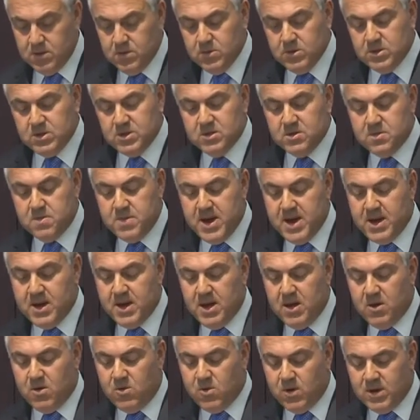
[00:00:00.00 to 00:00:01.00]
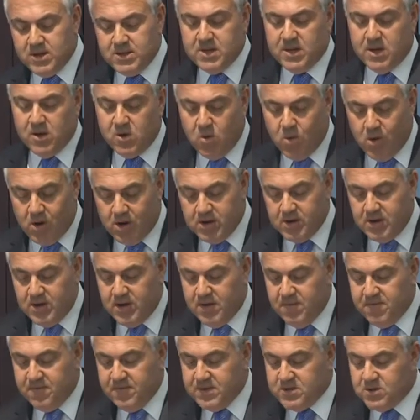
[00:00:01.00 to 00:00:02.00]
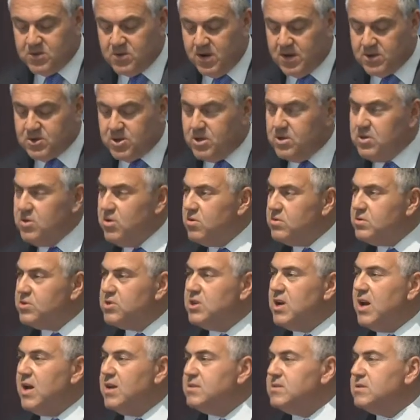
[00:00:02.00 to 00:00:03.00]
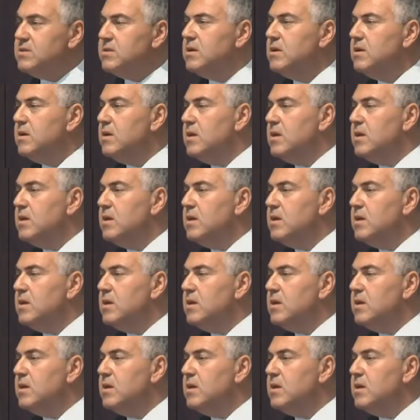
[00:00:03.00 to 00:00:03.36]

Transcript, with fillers: which is about increasing quality infrastructure, not just